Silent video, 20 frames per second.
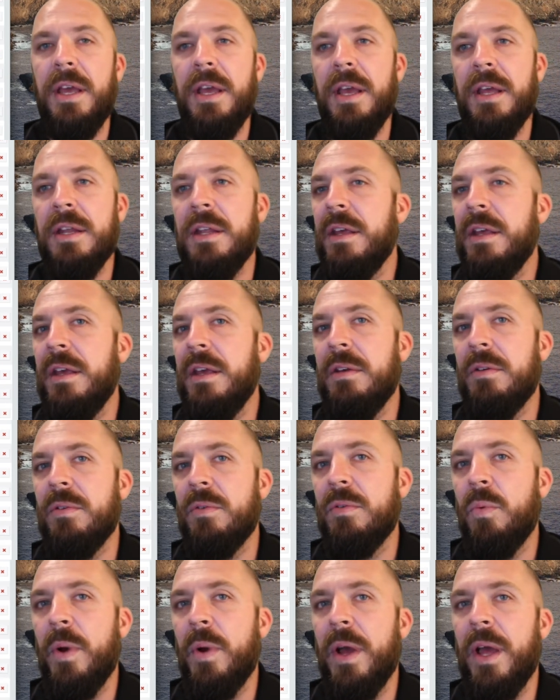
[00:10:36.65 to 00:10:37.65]
Any
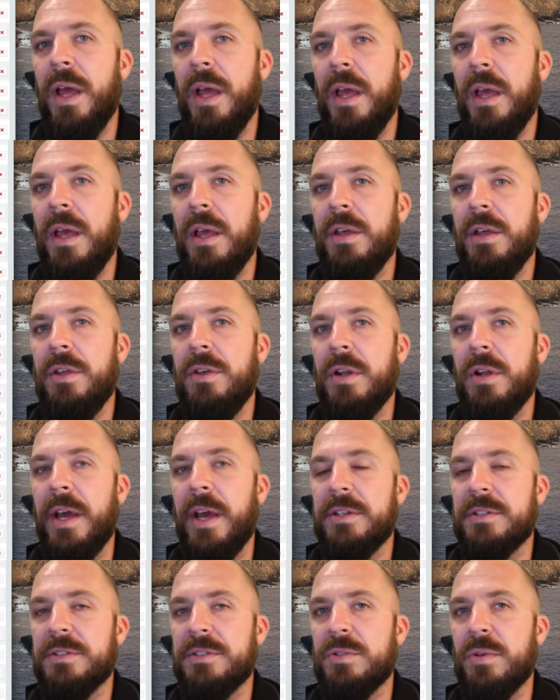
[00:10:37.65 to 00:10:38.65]
way you'd
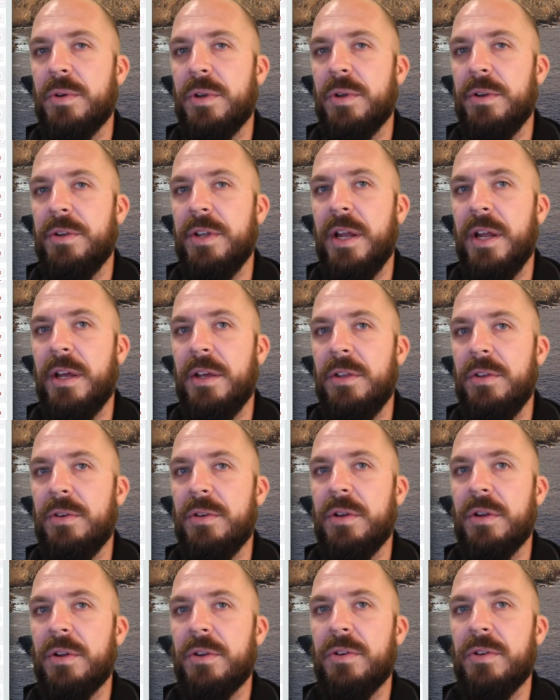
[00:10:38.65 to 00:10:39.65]
like to sort your data, you
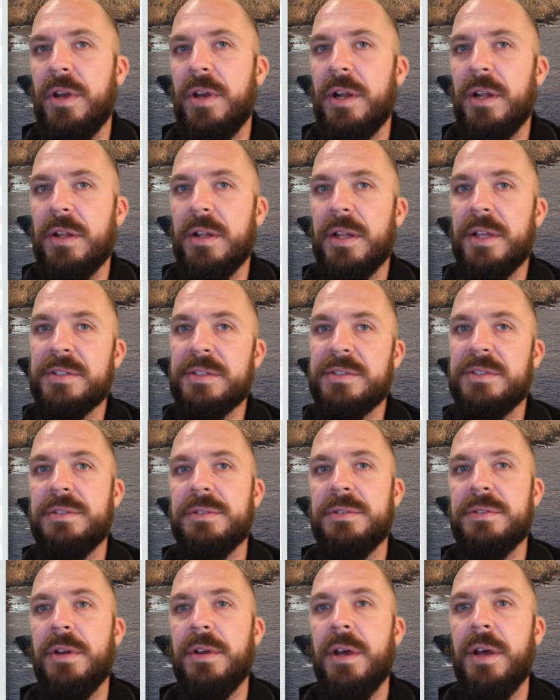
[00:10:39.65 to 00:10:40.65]
can create a list
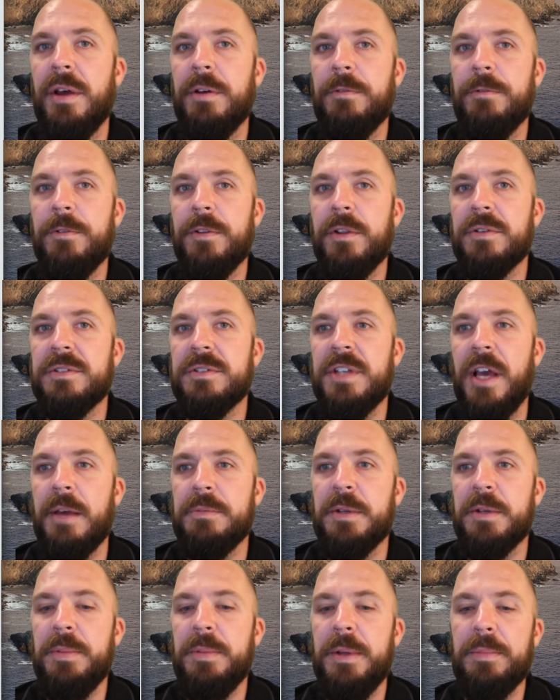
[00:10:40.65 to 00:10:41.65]
for those
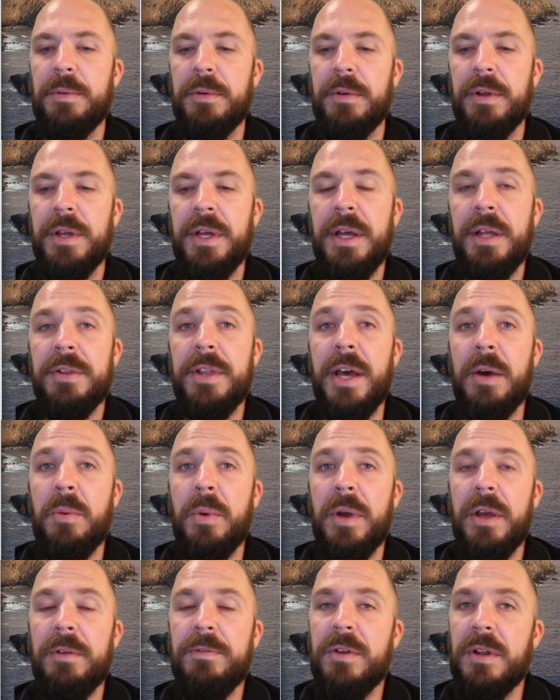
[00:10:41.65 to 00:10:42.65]
types of people. That
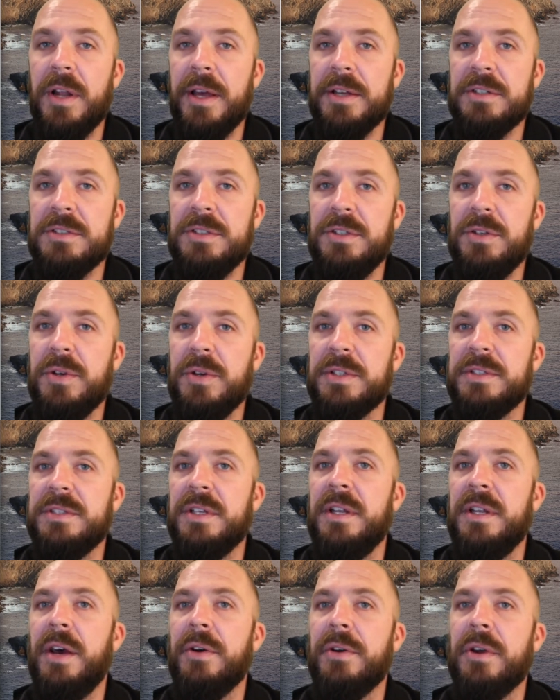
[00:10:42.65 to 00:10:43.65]
way, if you'd like to, you can
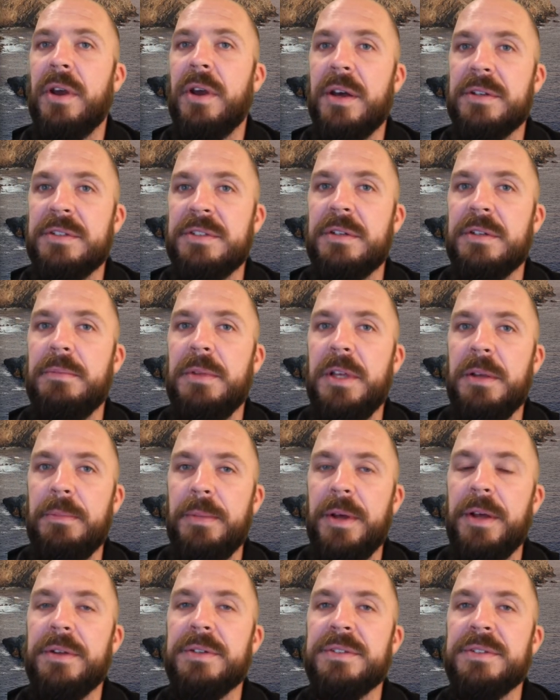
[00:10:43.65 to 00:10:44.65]
send out custom
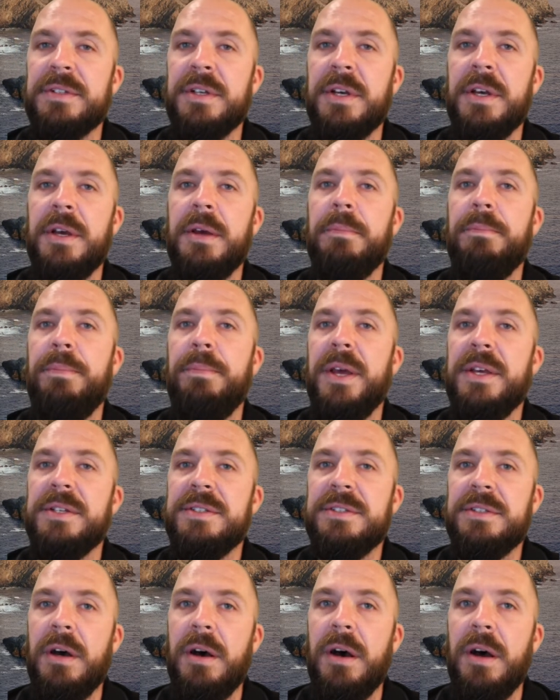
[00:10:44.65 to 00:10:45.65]
emails
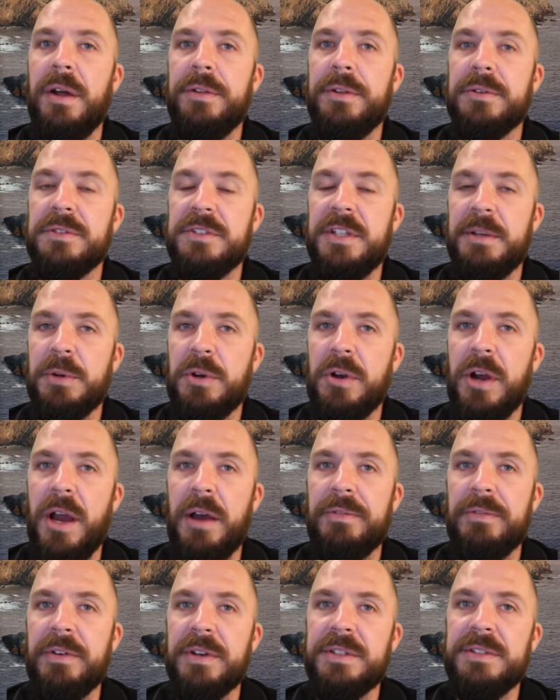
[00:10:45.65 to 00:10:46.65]
based on those
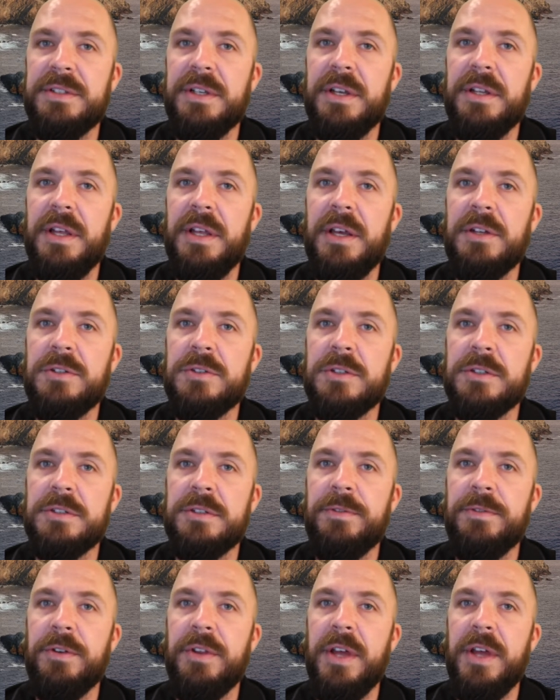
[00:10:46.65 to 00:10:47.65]
demographics and the
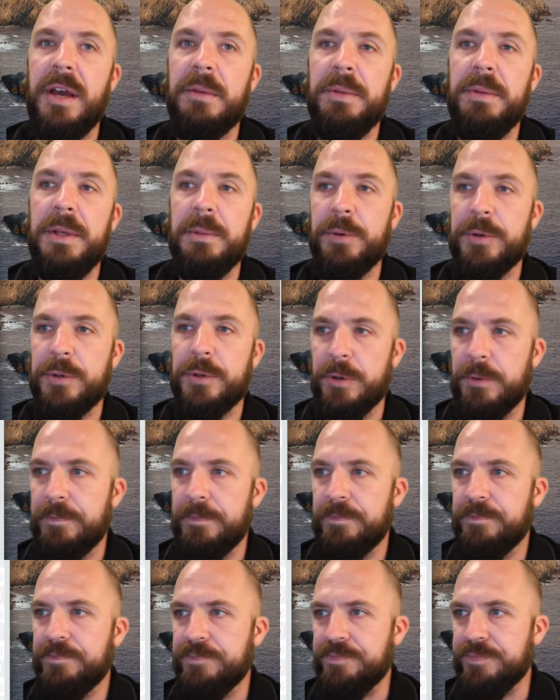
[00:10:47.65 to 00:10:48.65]
interest for that people group.
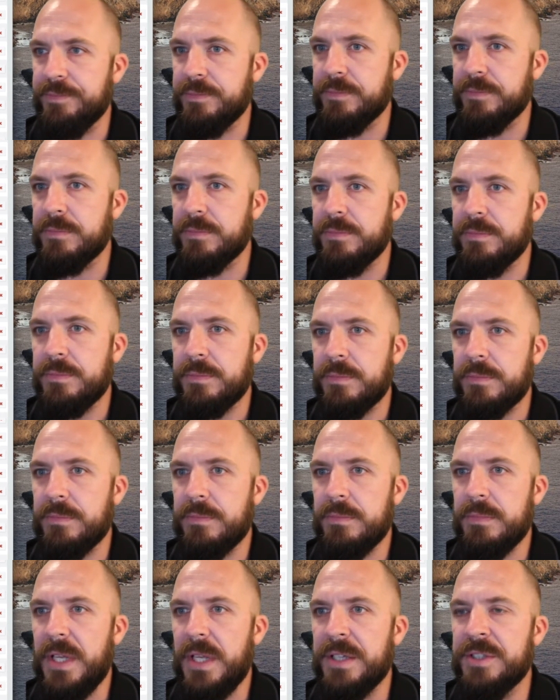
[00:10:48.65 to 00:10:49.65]

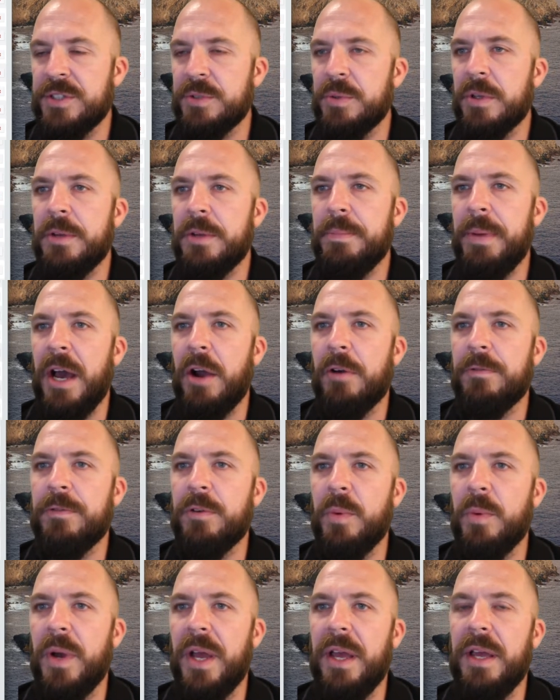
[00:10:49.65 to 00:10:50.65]
It's a really
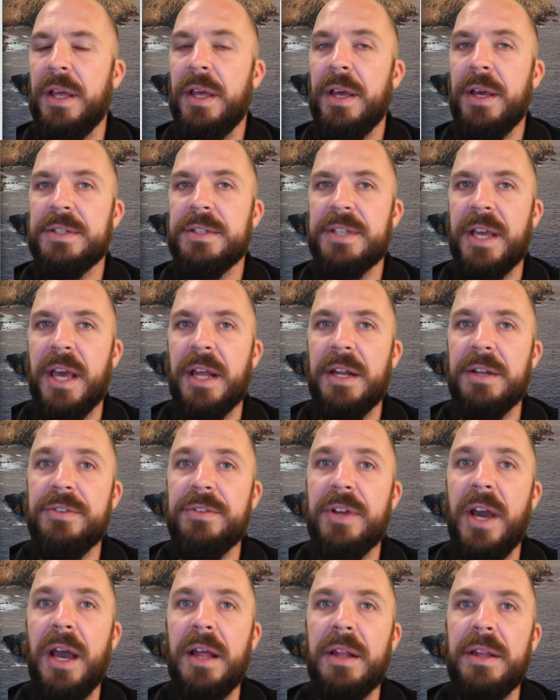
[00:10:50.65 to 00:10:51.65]
powerful way to kind of
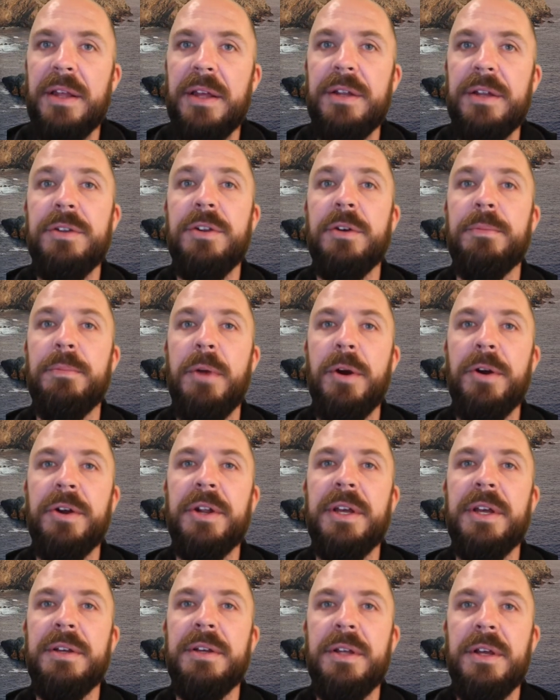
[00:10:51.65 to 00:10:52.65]
dial in your
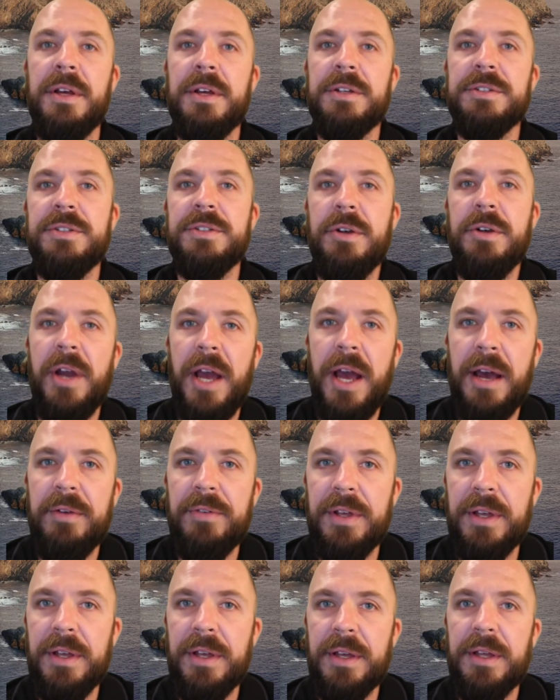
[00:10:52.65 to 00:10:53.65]
marketing so you're
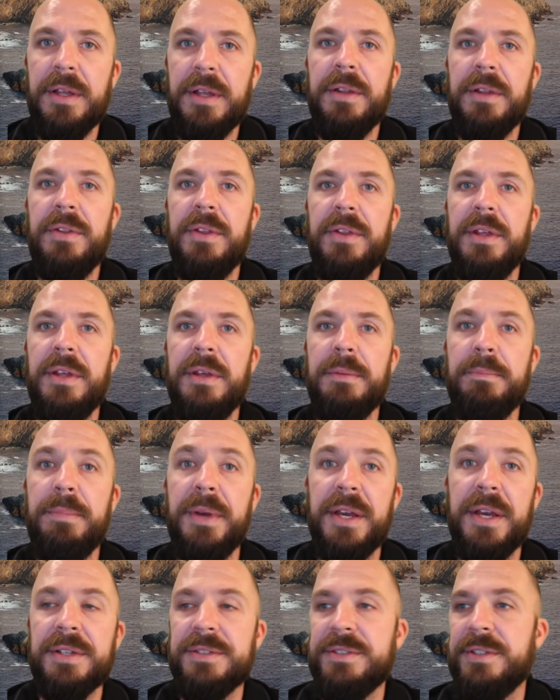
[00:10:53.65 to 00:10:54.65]
having the
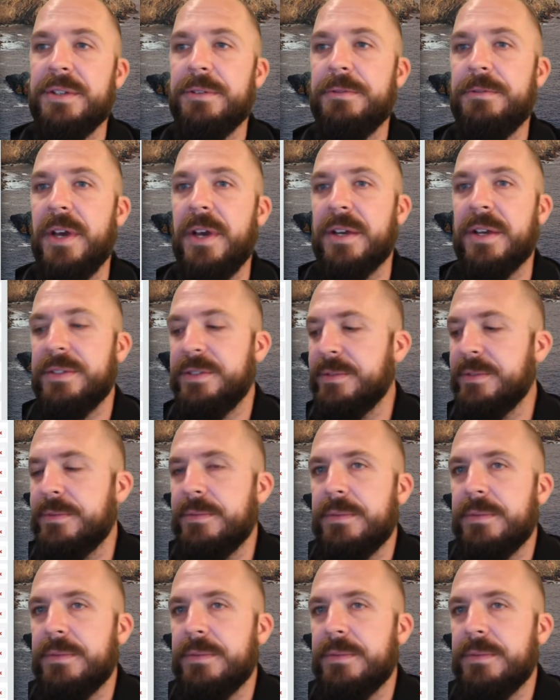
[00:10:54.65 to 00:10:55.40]
biggest effect.